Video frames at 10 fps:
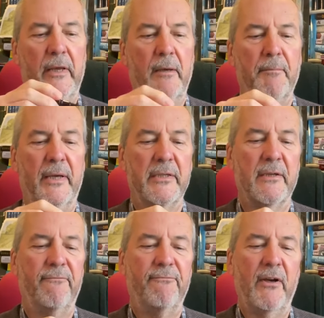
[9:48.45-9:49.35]
It makes
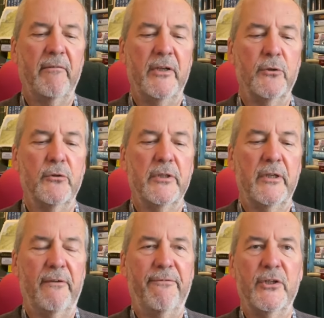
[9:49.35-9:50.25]
a very good
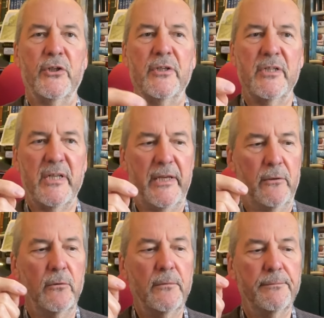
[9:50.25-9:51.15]
efficient
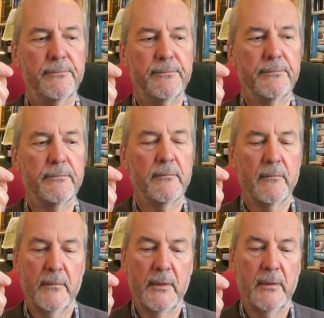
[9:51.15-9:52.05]
seal,
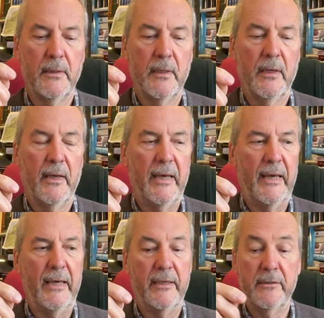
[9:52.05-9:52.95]

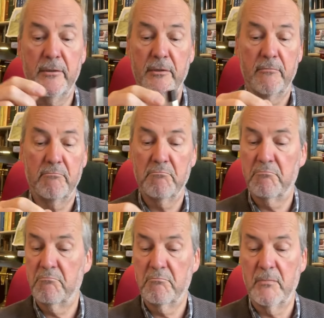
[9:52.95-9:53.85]
and
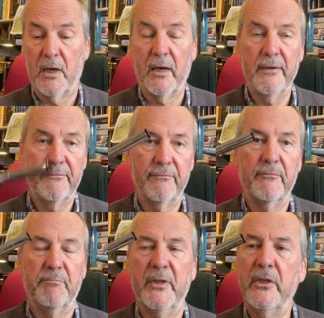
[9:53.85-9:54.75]
I've
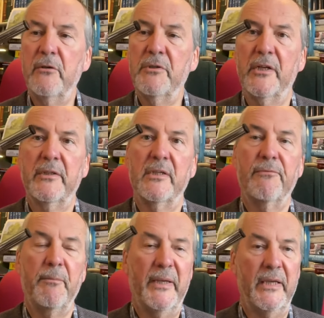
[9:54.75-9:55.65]
been using this
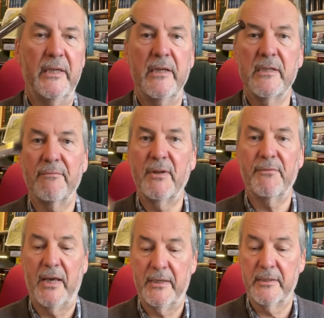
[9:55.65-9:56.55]
for many years. I've
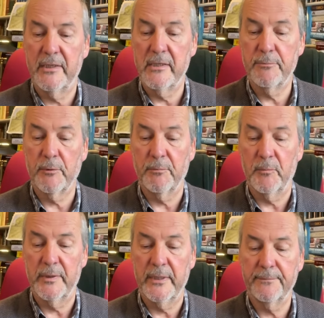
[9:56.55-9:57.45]
never had a day's
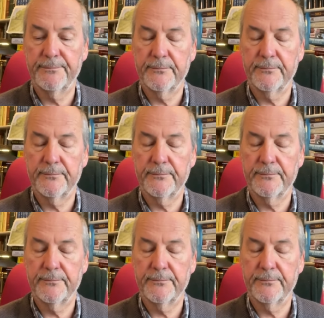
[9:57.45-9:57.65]
problem with it.